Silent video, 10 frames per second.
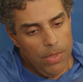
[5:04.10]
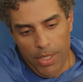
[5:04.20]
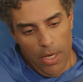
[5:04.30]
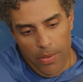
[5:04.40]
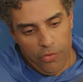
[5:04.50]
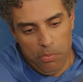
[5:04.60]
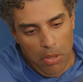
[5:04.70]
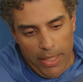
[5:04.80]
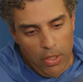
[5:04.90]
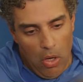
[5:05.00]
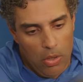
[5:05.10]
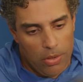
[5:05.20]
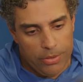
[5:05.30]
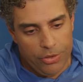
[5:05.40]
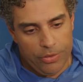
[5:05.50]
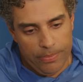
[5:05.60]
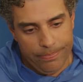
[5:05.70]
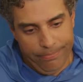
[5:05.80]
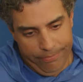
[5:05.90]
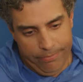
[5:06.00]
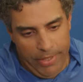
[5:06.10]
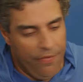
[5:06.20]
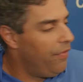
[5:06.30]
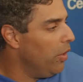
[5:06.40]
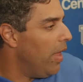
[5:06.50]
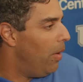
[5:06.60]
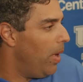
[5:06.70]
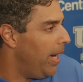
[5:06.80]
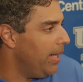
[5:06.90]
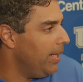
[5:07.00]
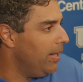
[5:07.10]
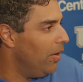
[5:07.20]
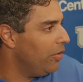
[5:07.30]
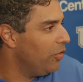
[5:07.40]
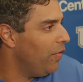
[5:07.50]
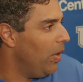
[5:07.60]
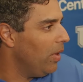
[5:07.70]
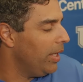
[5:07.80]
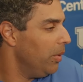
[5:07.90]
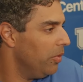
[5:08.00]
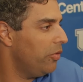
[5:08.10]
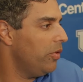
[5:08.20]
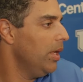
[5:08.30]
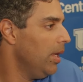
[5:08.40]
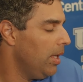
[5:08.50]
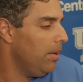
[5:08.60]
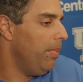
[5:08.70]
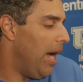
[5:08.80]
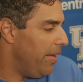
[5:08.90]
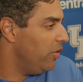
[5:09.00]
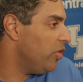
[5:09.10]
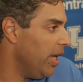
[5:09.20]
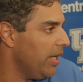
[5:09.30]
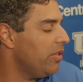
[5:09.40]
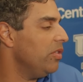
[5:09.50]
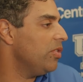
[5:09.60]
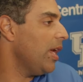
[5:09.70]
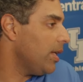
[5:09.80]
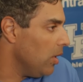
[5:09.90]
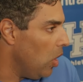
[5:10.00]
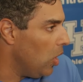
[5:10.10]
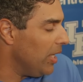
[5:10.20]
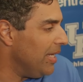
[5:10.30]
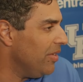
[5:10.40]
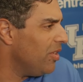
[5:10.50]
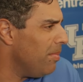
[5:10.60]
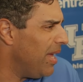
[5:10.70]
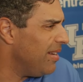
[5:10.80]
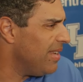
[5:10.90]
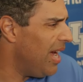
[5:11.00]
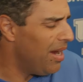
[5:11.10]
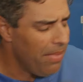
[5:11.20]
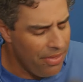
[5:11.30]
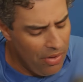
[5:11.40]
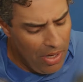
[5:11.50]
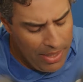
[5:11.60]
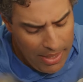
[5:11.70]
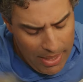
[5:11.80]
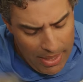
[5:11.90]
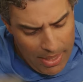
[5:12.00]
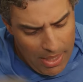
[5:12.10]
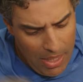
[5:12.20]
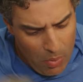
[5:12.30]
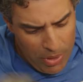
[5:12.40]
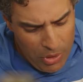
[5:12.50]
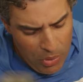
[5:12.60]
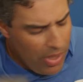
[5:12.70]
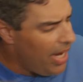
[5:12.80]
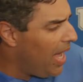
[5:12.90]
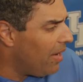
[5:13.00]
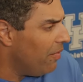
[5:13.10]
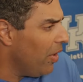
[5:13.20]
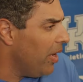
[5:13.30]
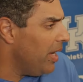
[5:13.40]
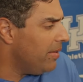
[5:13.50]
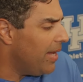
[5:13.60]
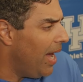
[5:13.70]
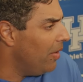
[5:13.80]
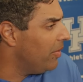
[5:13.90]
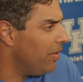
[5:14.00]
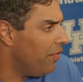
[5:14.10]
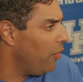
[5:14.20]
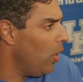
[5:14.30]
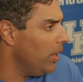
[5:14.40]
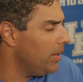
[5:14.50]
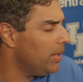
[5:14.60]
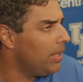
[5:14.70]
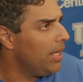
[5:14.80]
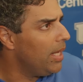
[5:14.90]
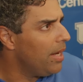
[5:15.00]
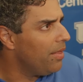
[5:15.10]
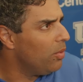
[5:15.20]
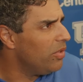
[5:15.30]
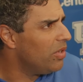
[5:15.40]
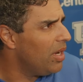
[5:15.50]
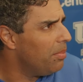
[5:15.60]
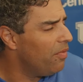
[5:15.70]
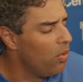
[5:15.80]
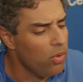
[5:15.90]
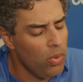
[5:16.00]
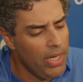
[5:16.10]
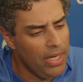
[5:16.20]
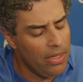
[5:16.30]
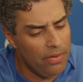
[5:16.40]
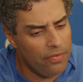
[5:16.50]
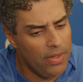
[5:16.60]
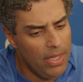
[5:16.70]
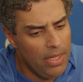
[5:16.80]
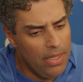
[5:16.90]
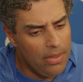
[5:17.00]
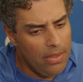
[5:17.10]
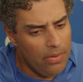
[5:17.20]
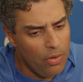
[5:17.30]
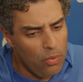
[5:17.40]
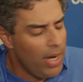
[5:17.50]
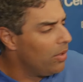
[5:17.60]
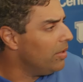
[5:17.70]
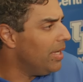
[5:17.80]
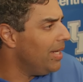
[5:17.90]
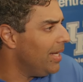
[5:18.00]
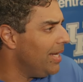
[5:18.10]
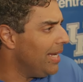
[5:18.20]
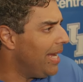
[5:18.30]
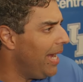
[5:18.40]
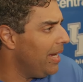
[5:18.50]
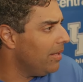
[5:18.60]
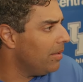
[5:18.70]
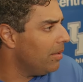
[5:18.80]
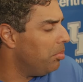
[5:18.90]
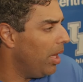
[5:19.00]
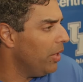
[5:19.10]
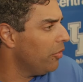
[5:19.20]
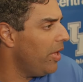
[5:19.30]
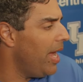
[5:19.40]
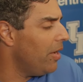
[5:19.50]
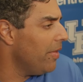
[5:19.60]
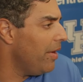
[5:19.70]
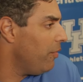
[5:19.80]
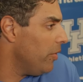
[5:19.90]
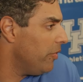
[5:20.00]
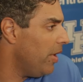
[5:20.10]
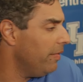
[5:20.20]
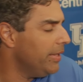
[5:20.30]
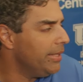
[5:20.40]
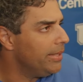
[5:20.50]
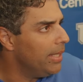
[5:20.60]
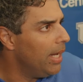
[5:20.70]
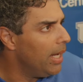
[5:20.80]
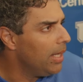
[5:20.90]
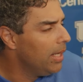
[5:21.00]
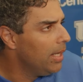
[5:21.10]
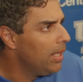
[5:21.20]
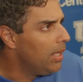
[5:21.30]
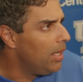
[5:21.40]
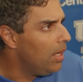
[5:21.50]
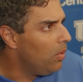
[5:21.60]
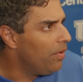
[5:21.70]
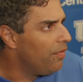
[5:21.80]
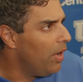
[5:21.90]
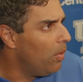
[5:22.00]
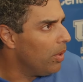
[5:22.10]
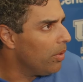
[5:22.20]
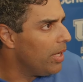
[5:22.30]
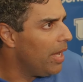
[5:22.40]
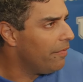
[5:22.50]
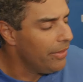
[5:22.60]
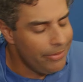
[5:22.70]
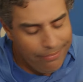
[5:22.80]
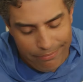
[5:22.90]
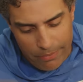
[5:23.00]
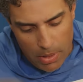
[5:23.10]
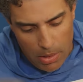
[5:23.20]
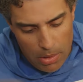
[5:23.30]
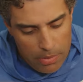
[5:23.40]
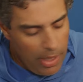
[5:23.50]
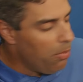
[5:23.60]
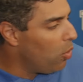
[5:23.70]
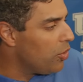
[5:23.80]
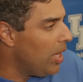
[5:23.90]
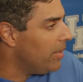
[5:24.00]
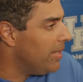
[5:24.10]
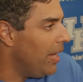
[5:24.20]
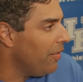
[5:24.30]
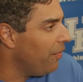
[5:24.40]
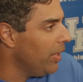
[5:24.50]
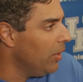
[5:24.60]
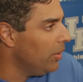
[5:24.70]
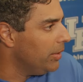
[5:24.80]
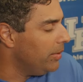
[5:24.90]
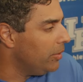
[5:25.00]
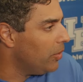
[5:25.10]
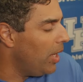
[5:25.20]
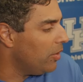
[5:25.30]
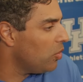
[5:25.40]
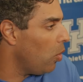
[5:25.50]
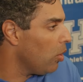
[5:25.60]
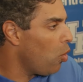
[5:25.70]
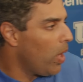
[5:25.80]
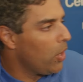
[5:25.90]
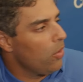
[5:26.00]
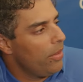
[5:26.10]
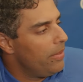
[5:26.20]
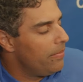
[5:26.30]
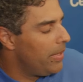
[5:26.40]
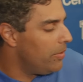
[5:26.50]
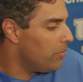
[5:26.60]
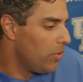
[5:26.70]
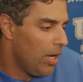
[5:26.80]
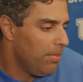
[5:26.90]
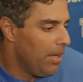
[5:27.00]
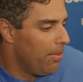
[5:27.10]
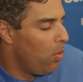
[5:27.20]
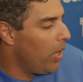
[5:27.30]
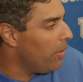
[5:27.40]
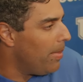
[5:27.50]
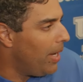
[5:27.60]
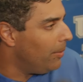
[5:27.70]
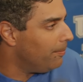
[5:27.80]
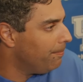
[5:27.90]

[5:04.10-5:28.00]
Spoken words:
you know, as the play caller, just didn't feel that way. You know, I just felt like it was behind the sticks and second long a decent amount of time. I thought we knew they had a very talented front. Again, I think we said it before the week of their record didn't indicate the players they had on that front seven, and we felt we were going to have to take more shots down the field and try to score quicker than try to be able to wear them out.